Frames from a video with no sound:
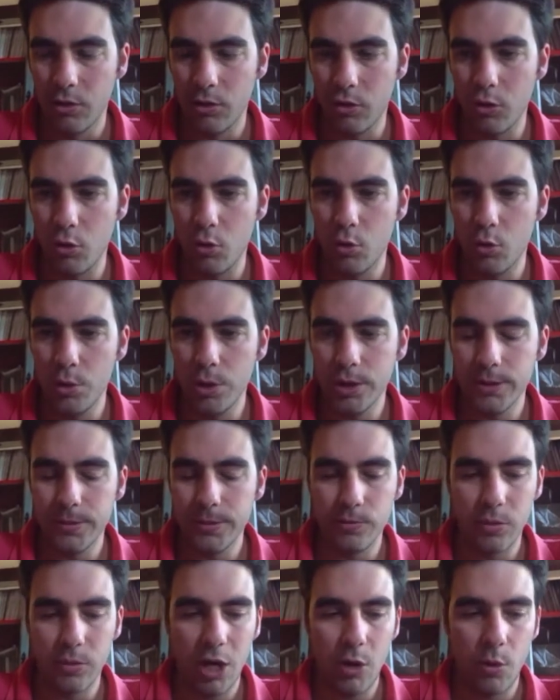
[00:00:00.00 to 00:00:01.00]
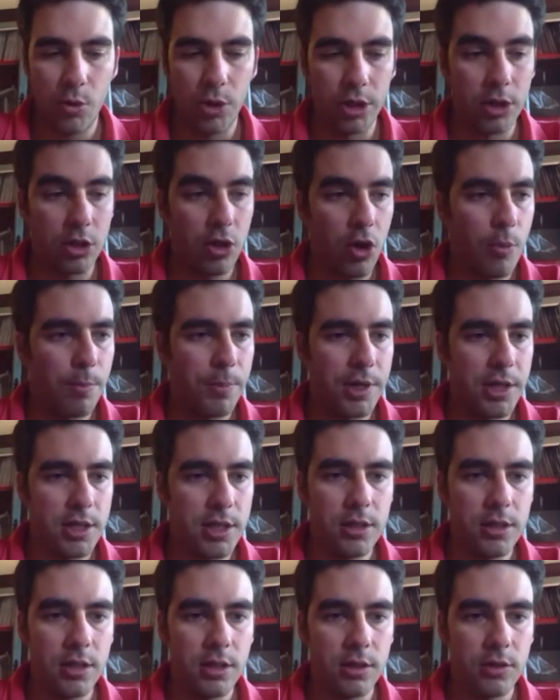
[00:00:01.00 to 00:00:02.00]
So our
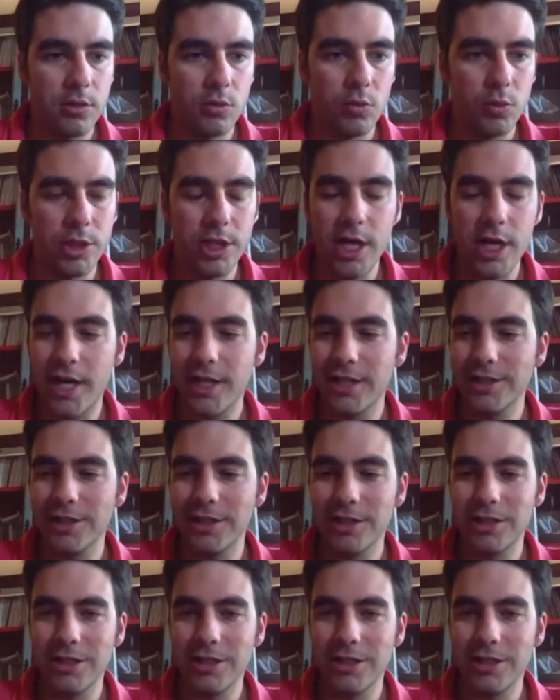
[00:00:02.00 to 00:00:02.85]
company, we are